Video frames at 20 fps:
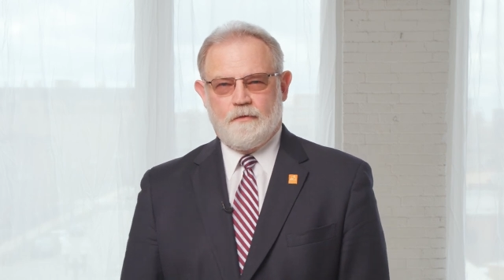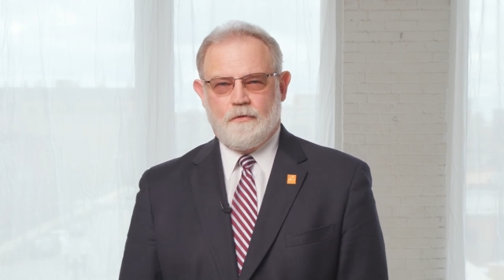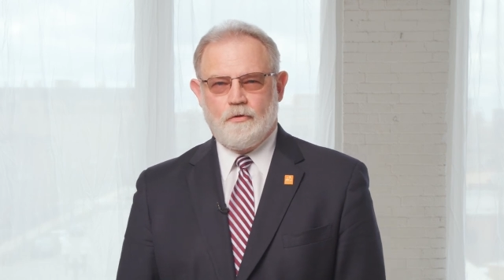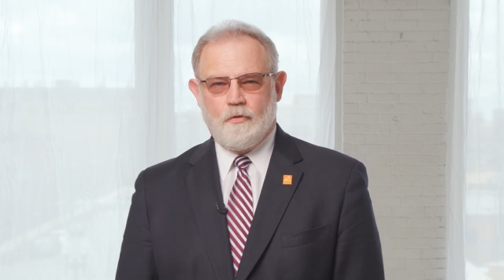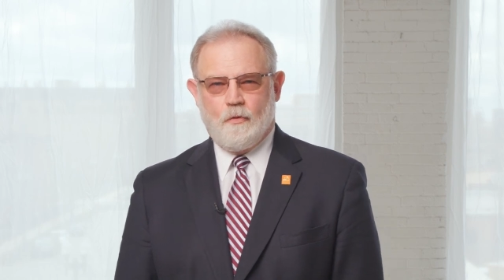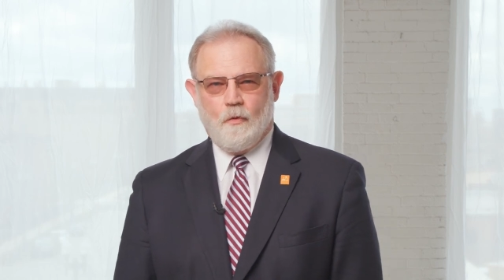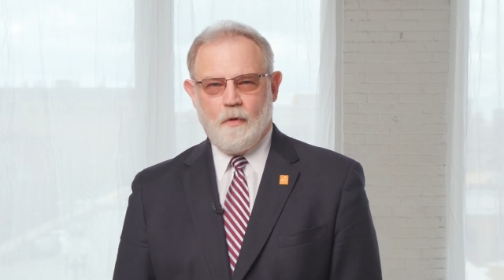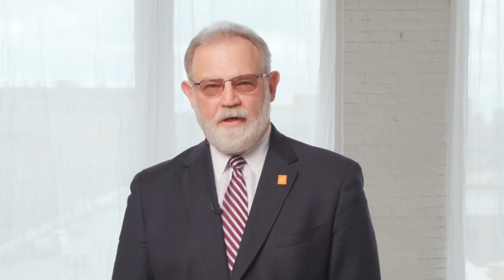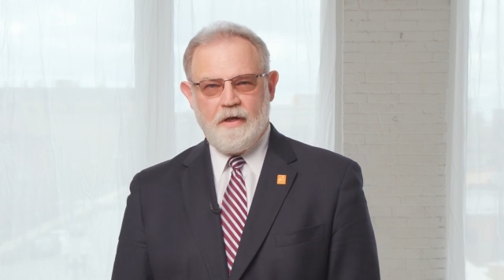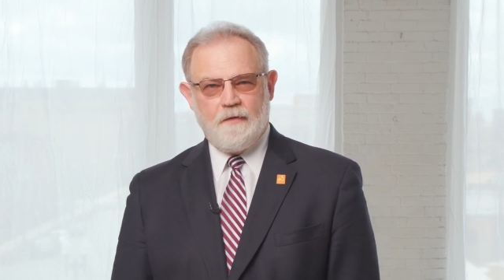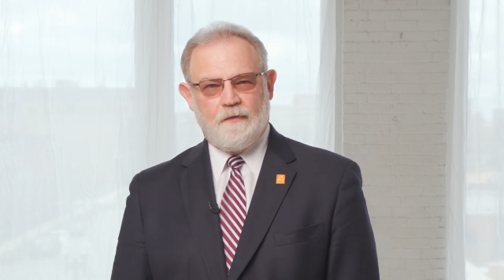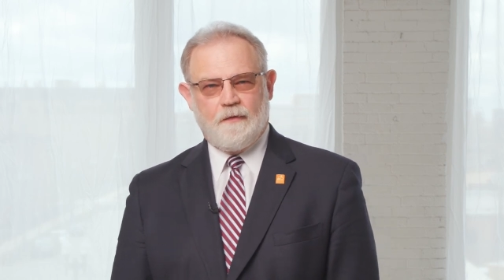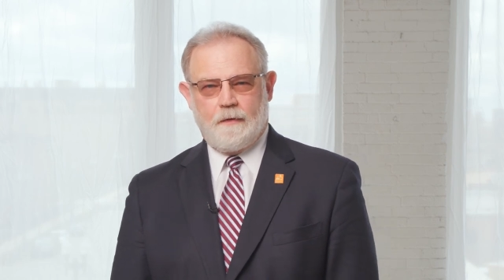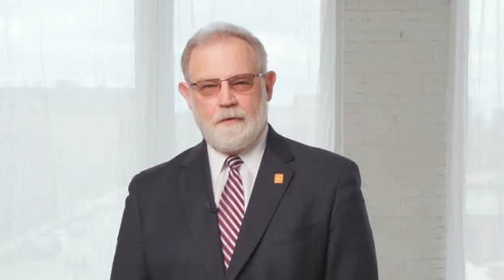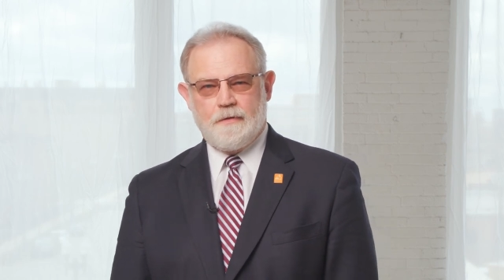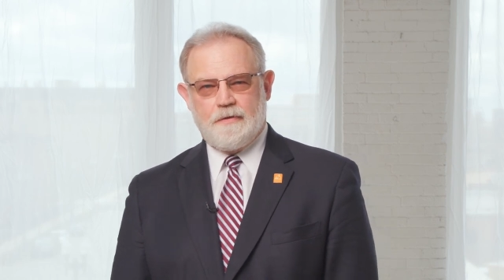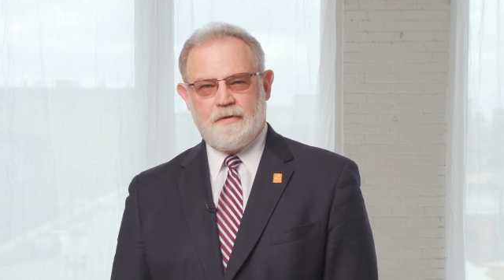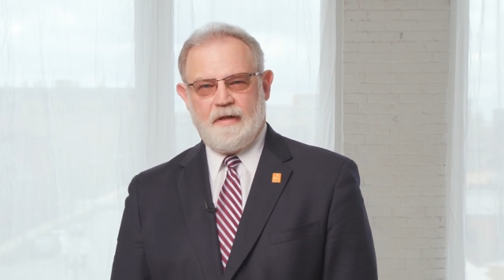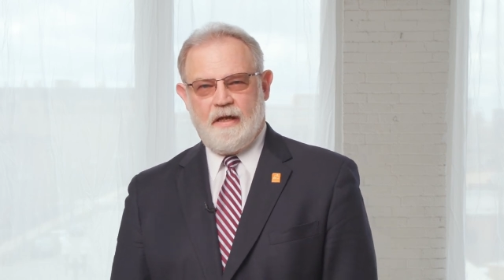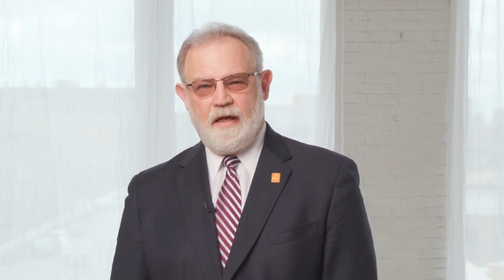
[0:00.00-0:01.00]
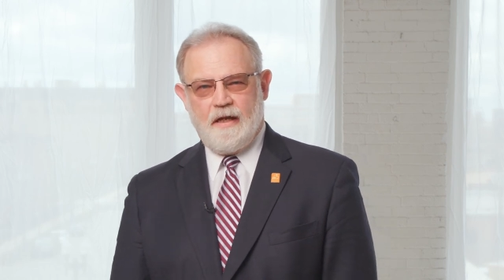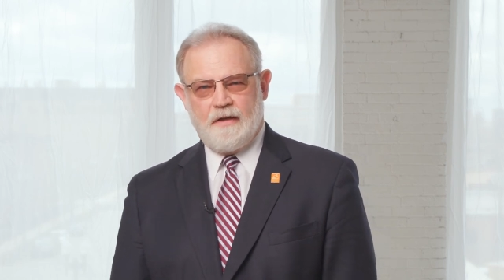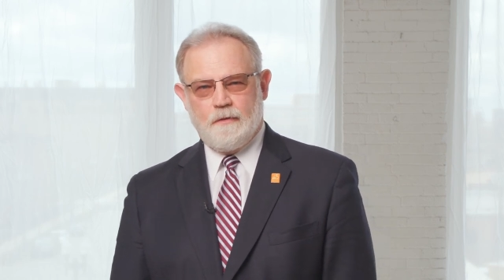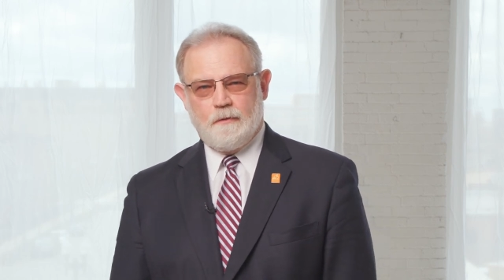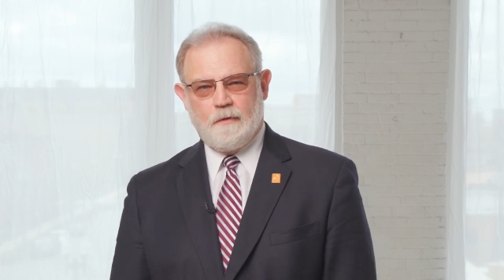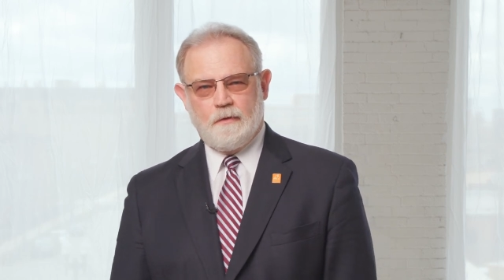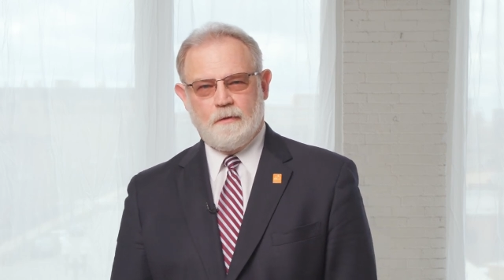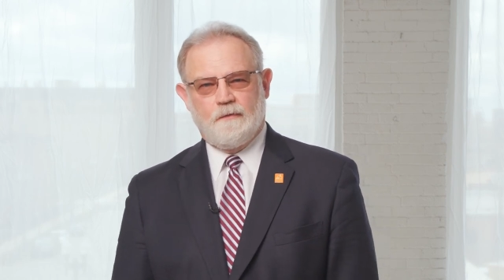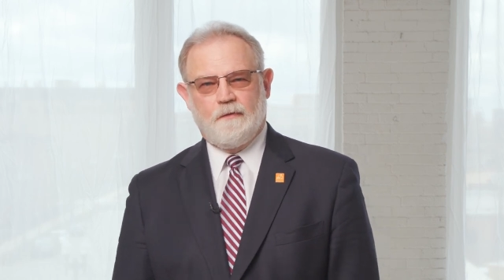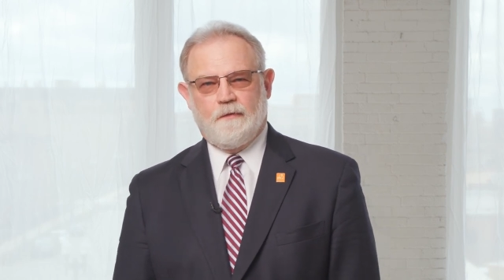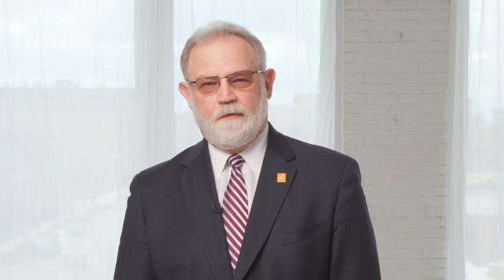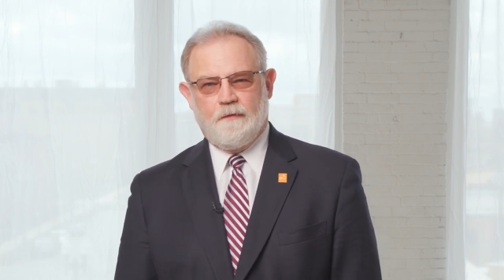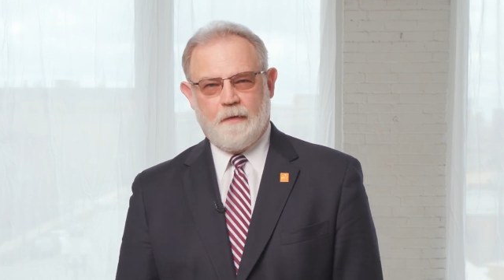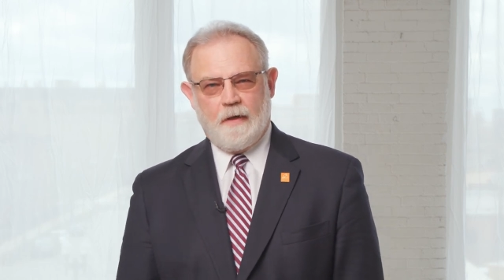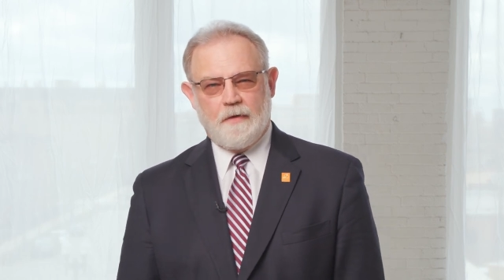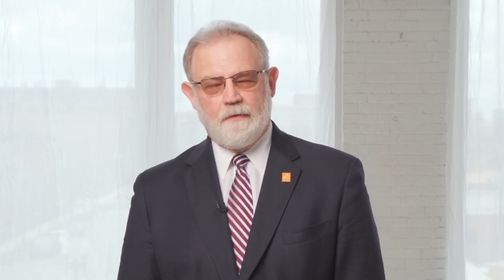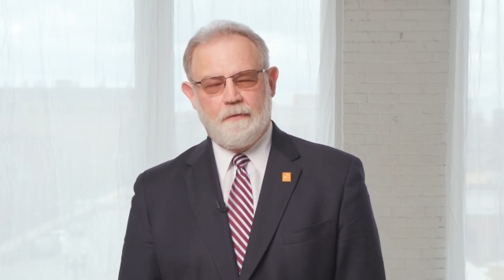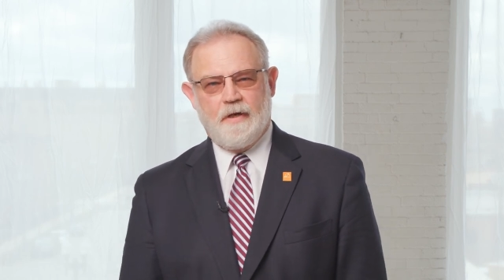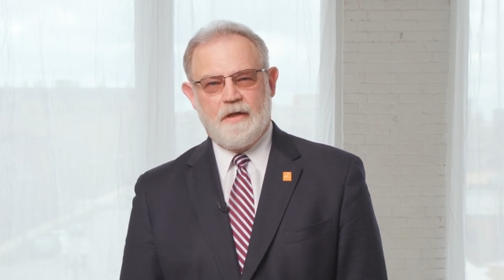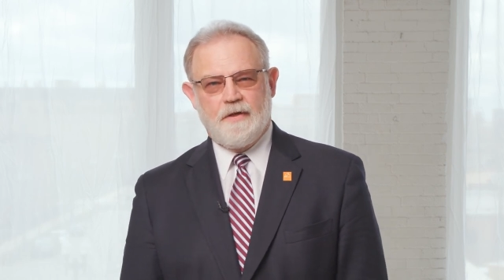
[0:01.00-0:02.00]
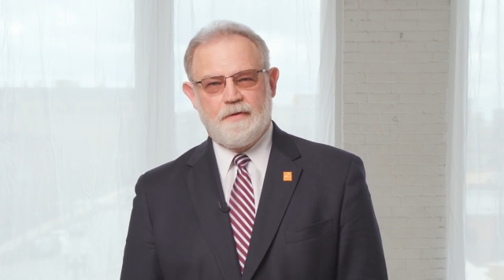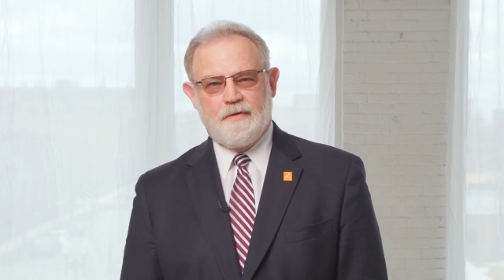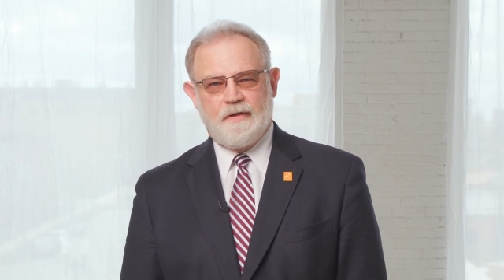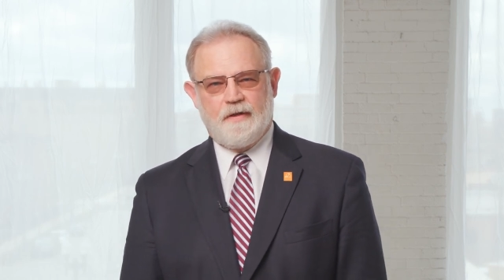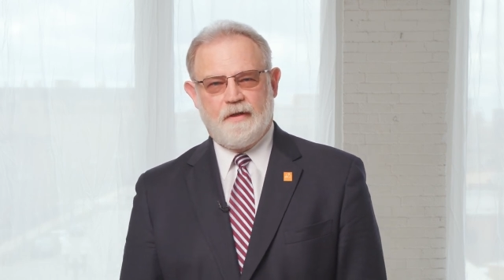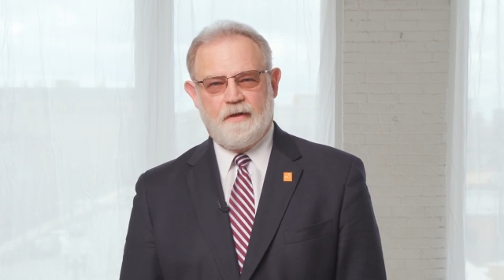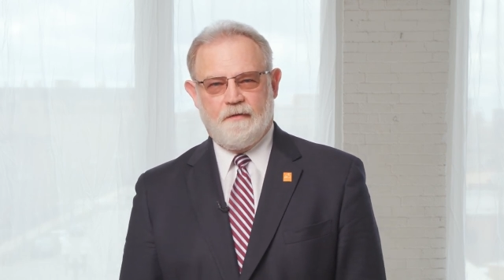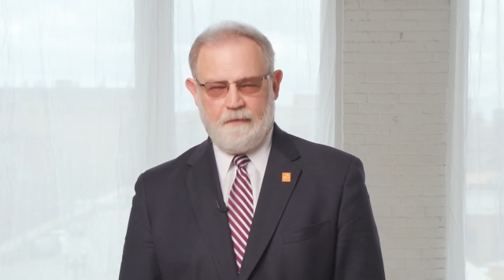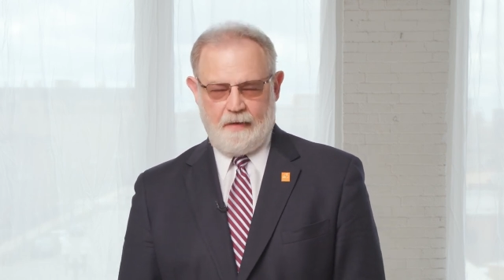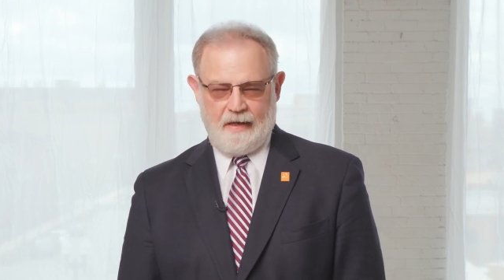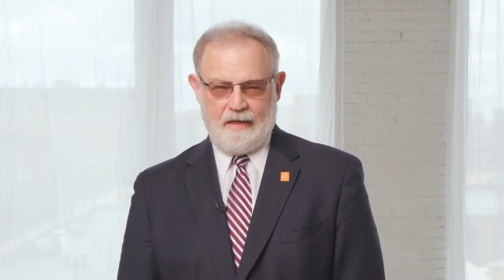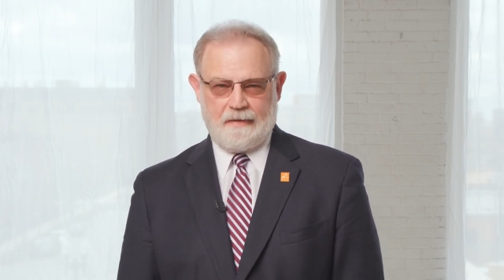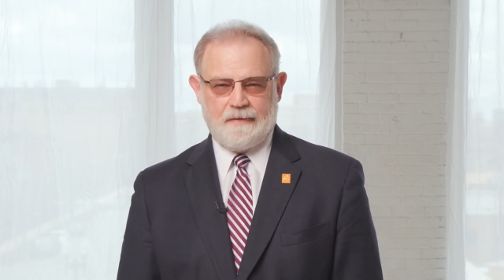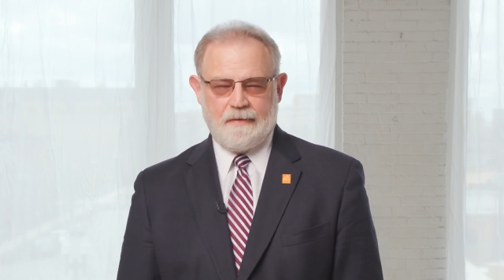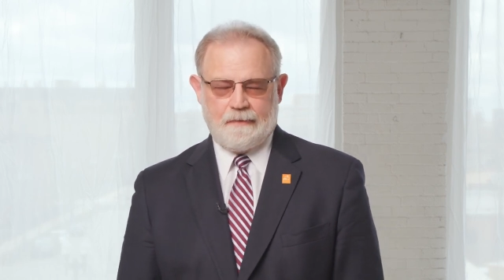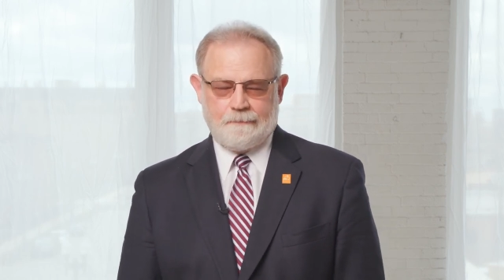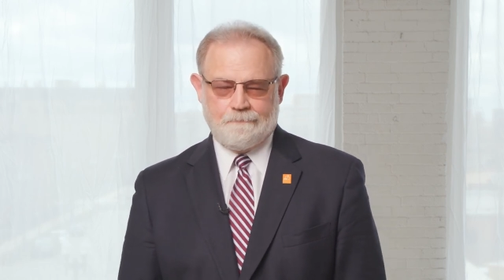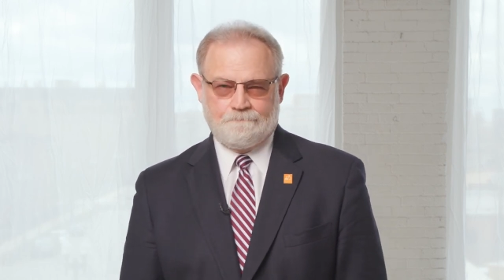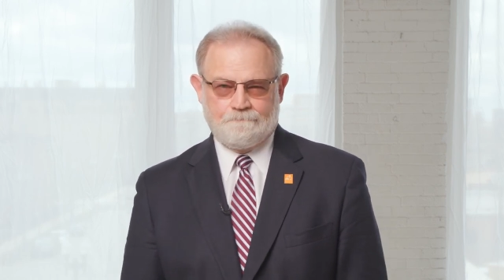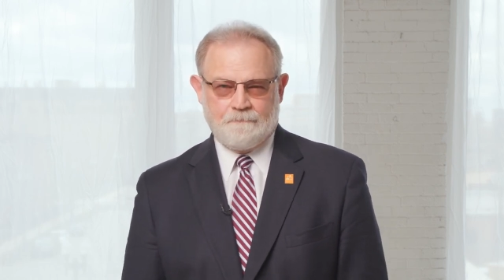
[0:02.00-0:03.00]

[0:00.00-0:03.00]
21st annual fundraising event.